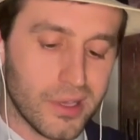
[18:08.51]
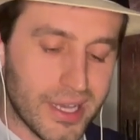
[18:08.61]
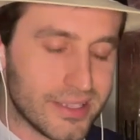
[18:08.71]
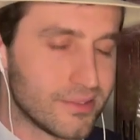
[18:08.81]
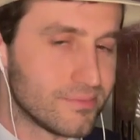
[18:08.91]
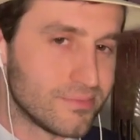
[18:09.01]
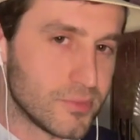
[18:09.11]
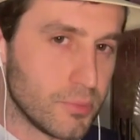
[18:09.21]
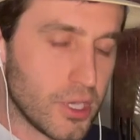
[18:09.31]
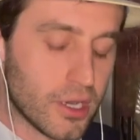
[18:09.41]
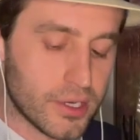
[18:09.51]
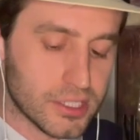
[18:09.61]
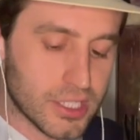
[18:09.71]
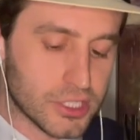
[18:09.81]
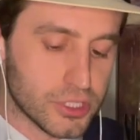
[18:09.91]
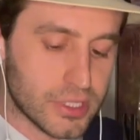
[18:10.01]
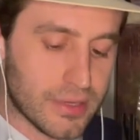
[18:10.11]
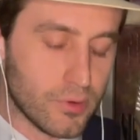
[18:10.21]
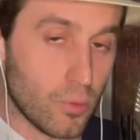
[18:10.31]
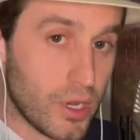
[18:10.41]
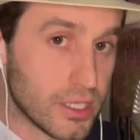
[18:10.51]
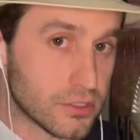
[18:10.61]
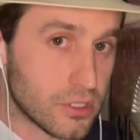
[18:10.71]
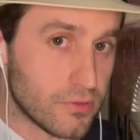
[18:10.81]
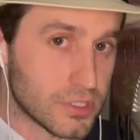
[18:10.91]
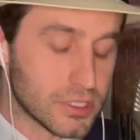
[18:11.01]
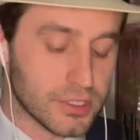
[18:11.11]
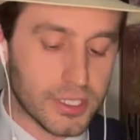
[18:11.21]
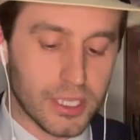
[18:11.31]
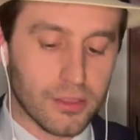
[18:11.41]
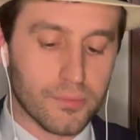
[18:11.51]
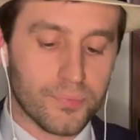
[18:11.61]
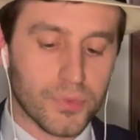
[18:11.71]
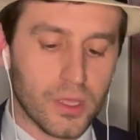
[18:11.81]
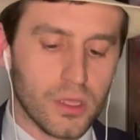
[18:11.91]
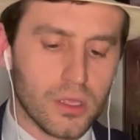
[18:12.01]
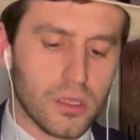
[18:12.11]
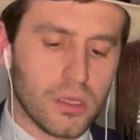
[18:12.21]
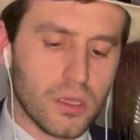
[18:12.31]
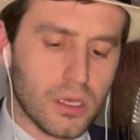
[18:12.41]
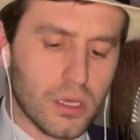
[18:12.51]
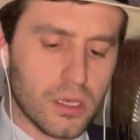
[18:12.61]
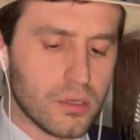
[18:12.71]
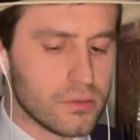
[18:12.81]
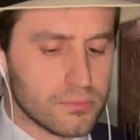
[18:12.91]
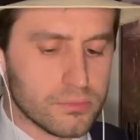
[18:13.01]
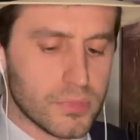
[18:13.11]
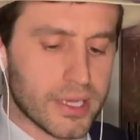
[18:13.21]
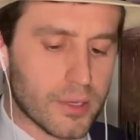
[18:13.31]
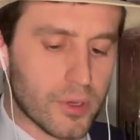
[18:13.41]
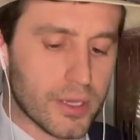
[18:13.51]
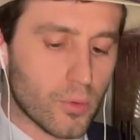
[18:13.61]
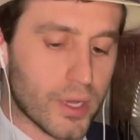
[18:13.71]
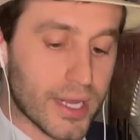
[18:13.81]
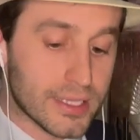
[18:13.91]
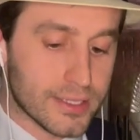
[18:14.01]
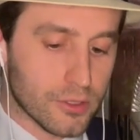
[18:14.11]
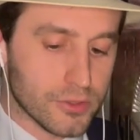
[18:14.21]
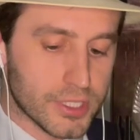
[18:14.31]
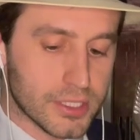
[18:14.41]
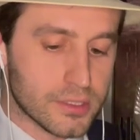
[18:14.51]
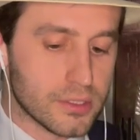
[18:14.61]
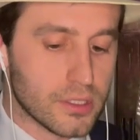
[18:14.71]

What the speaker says: and to be honest I should have a white surface underneath, but anyway, when I tilt it,